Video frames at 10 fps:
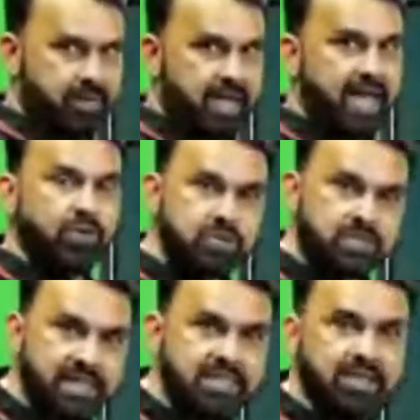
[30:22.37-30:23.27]
And you
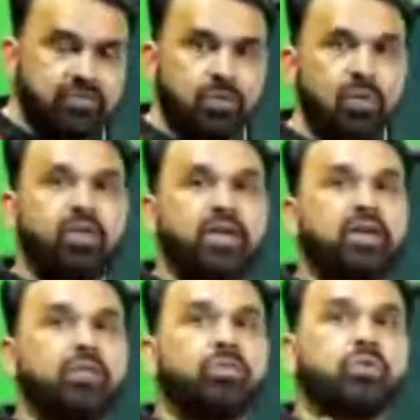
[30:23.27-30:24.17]
Sedgwick's rule when
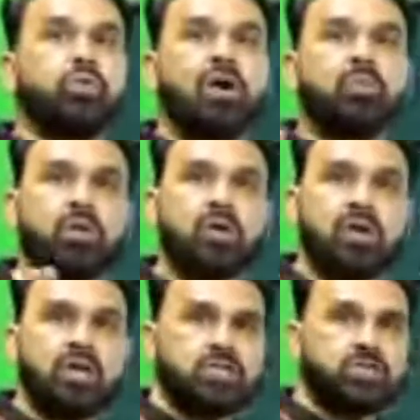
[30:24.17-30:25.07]
you have two or
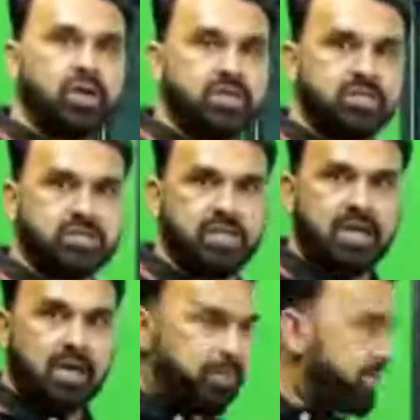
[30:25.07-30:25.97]
more choices.
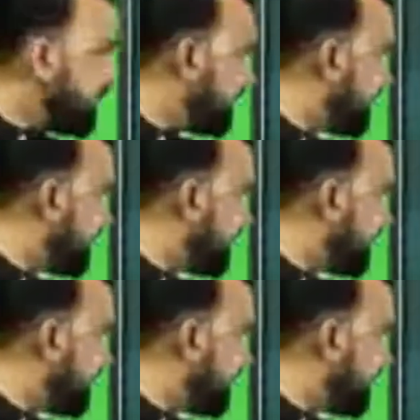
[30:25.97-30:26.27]
But in